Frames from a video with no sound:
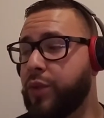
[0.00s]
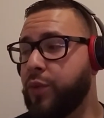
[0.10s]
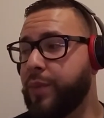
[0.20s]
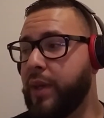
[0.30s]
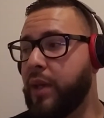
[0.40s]

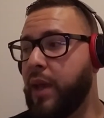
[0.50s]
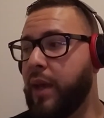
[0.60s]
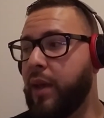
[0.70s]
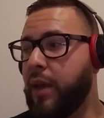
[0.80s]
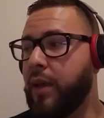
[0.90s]
would be
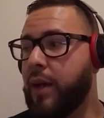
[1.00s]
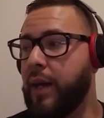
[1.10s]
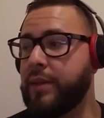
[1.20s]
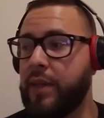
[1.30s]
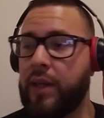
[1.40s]
a
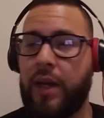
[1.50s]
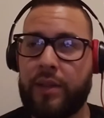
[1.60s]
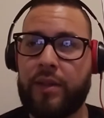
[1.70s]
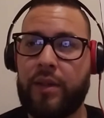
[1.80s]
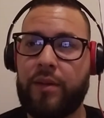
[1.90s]
consonant,
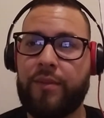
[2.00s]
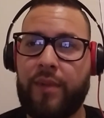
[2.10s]
consonant,